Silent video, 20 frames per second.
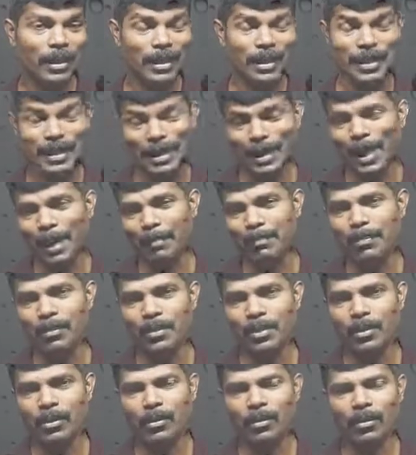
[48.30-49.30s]
is
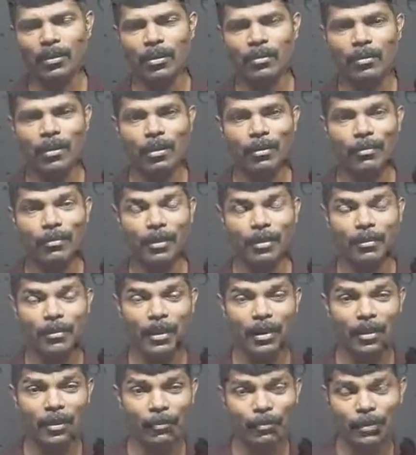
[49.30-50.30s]
kept, or from
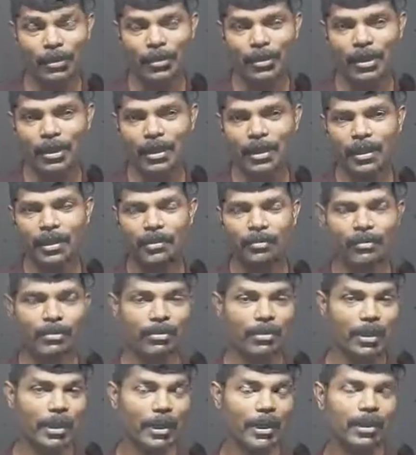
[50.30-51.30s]
the refrigerator if you
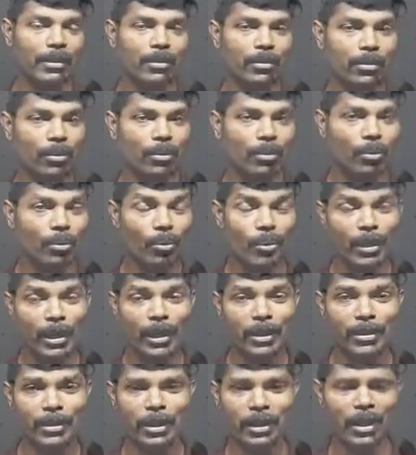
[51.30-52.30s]
take cold
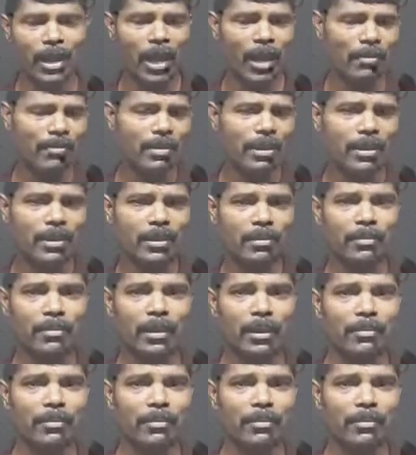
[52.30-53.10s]
drinks and after some